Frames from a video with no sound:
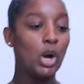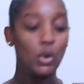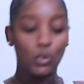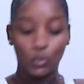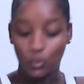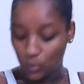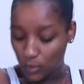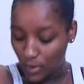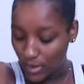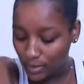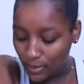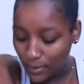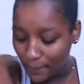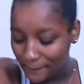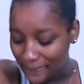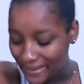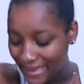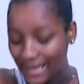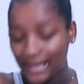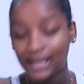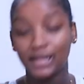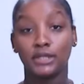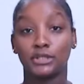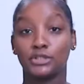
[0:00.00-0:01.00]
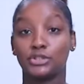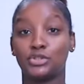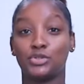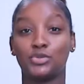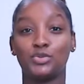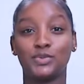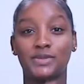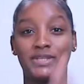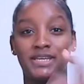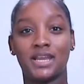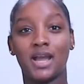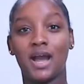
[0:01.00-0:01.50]
Welcome back
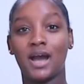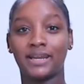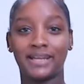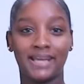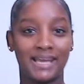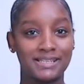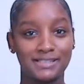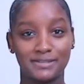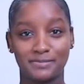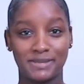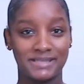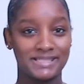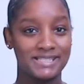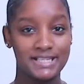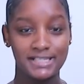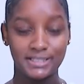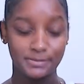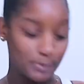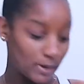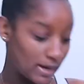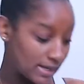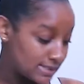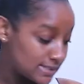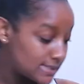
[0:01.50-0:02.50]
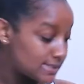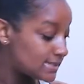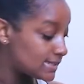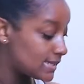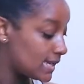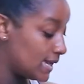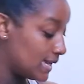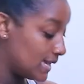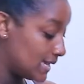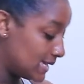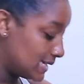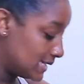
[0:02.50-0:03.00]
to the Hot Ass Mess Express.
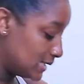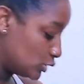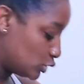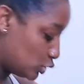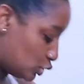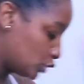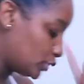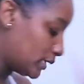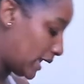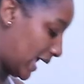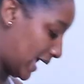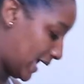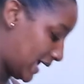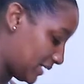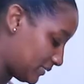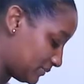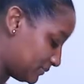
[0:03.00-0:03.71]
Today,